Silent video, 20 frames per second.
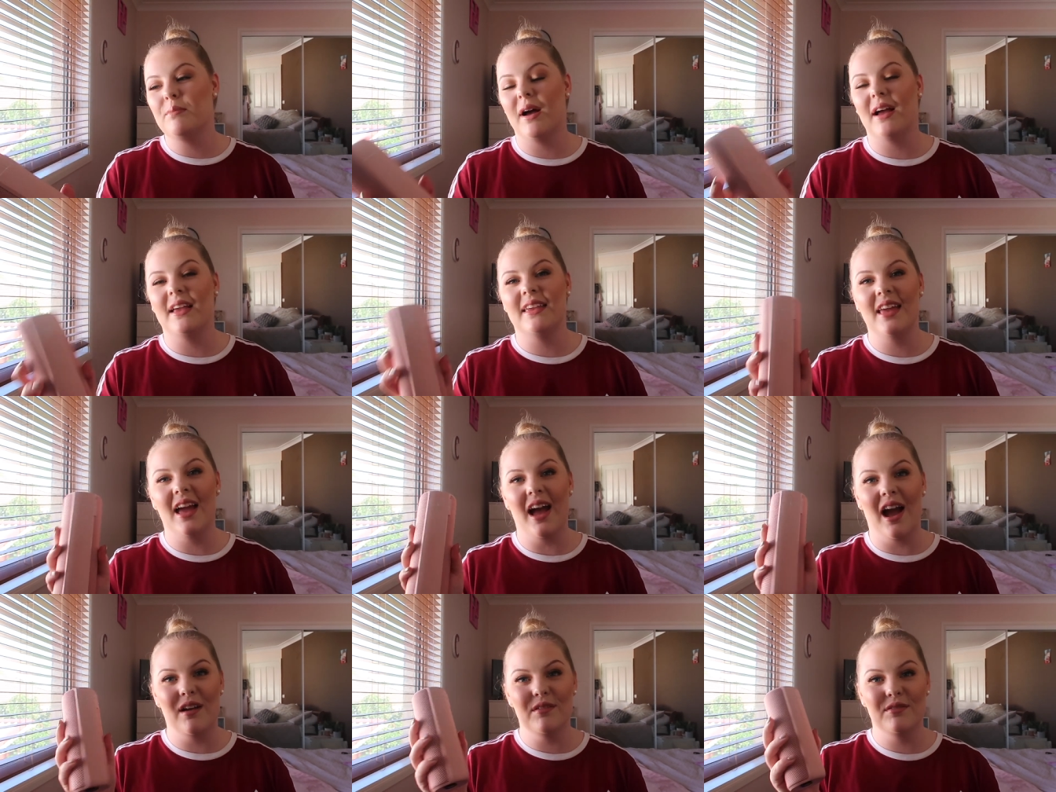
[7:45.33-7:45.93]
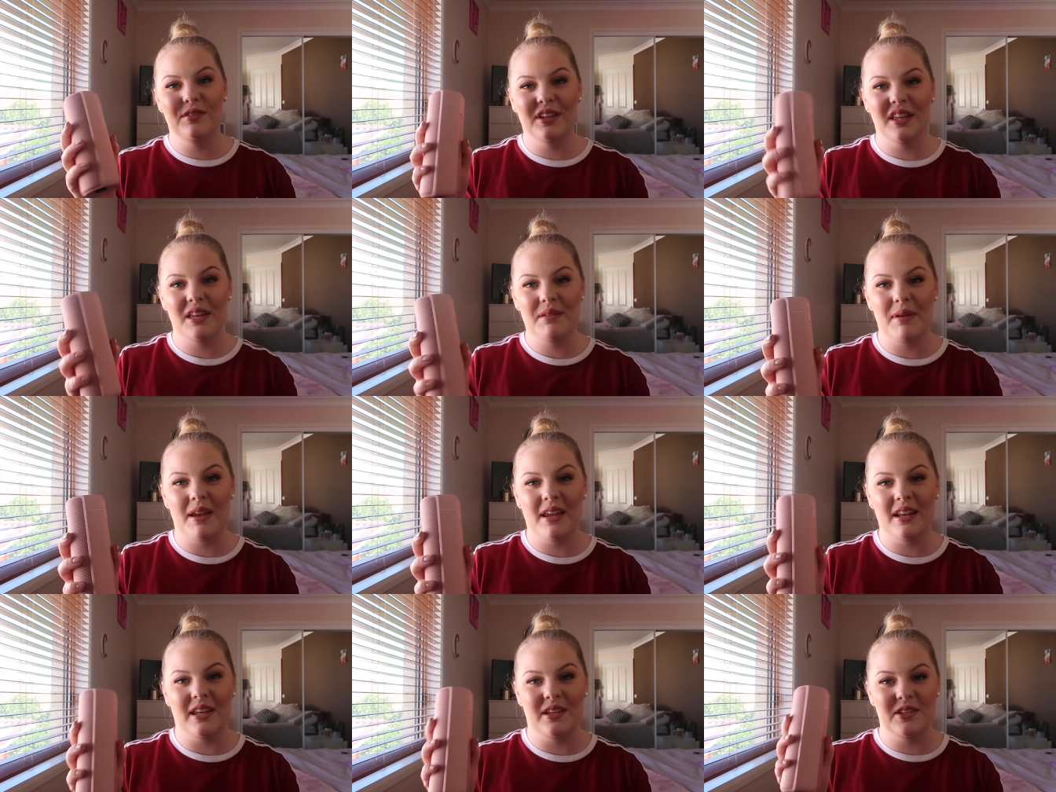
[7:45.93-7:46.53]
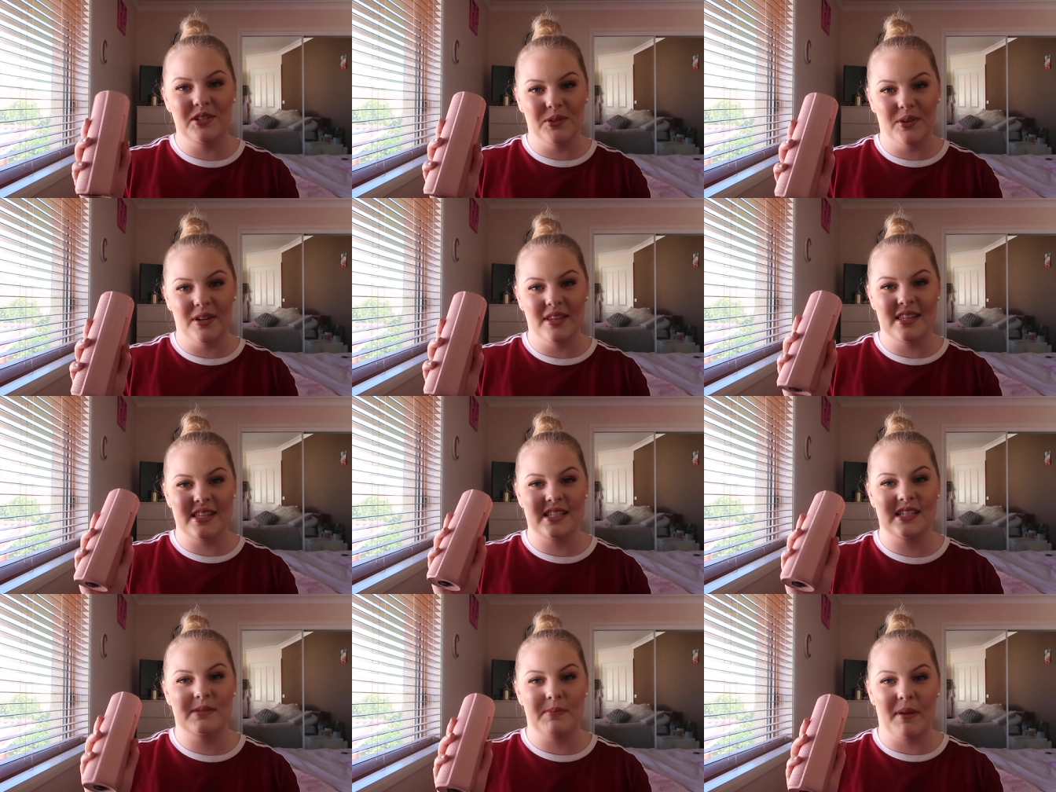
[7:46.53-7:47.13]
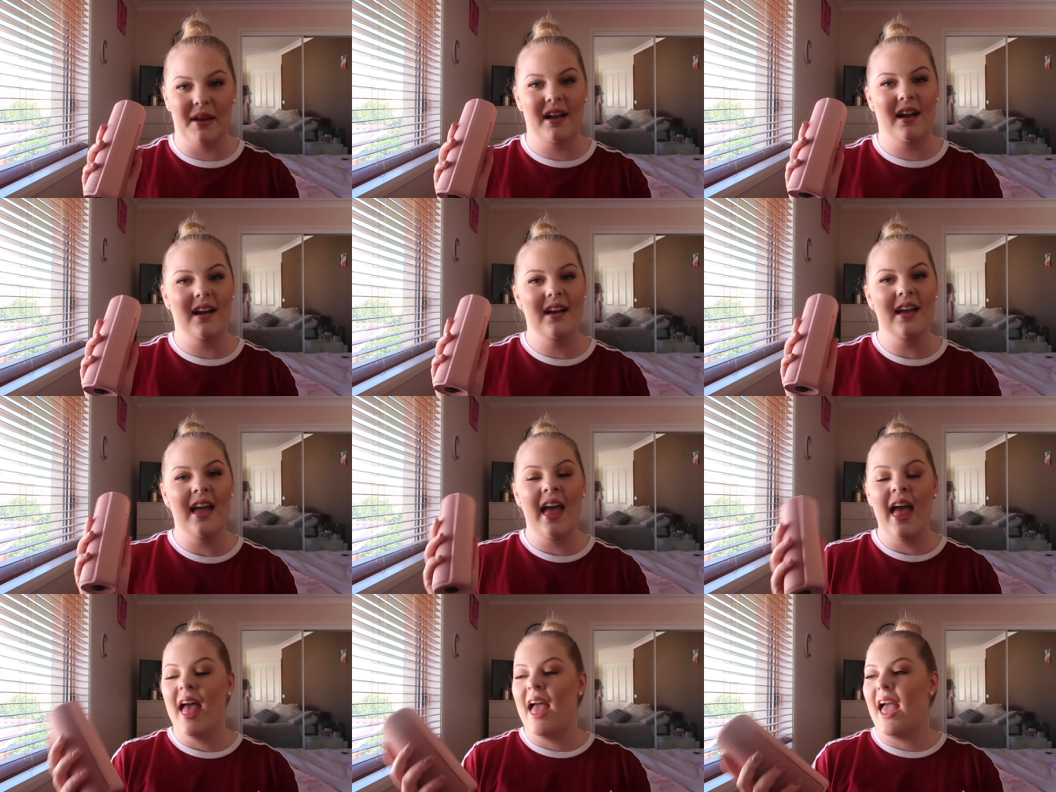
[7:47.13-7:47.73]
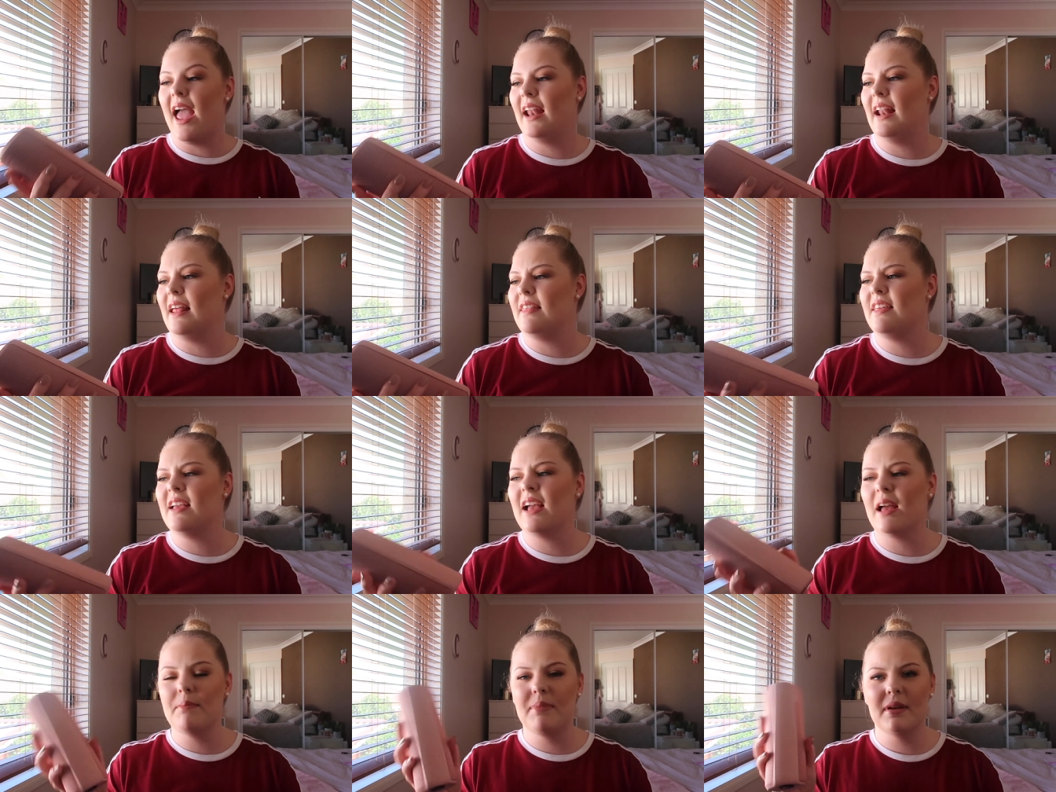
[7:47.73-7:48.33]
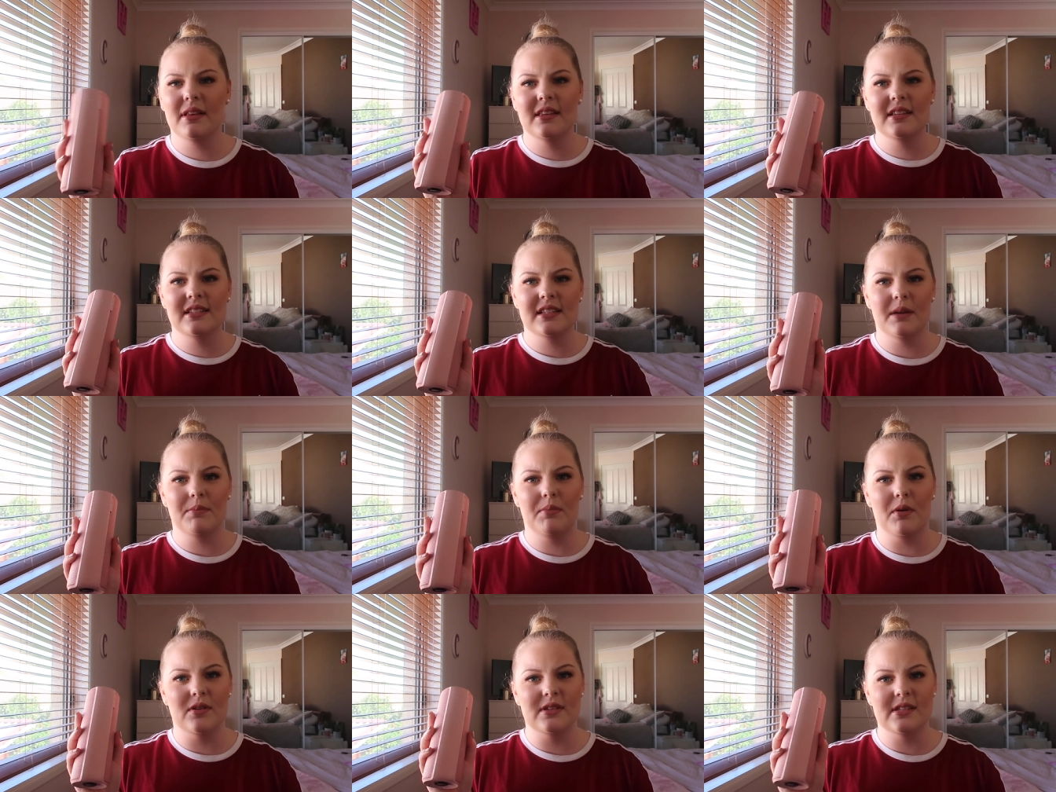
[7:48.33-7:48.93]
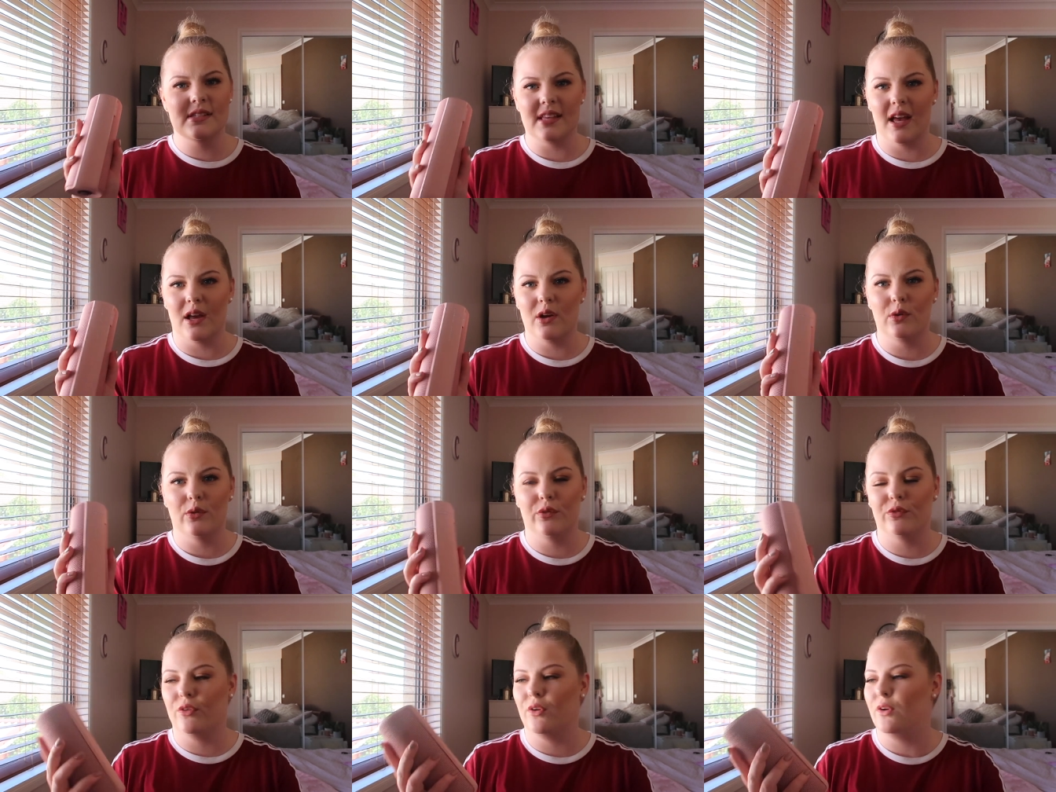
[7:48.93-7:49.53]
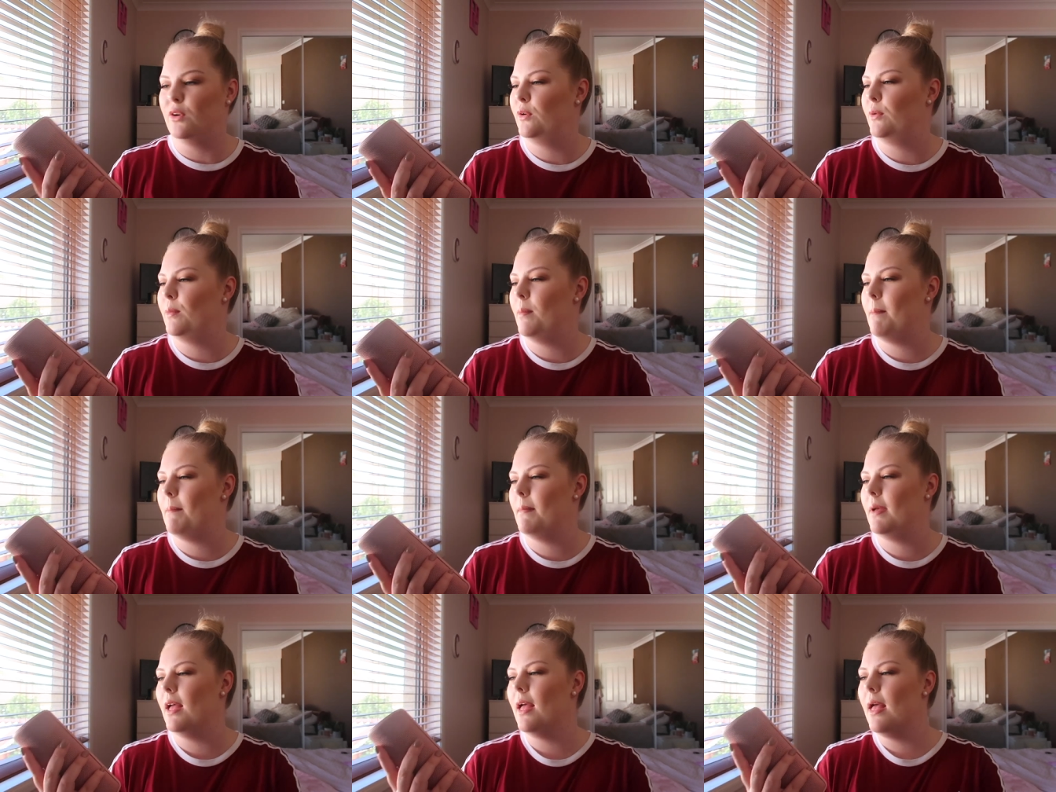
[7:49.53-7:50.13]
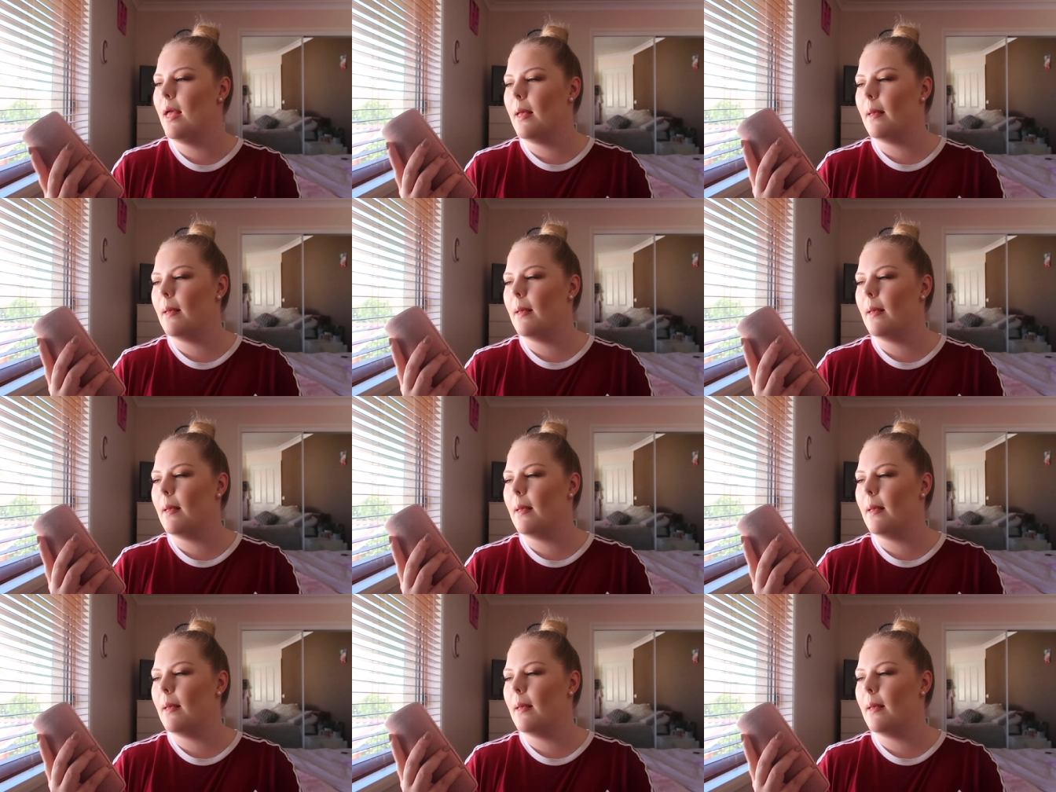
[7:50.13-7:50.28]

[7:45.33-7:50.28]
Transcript: But yeah, I've really been enjoying this speaker and I think I picked this up on sale from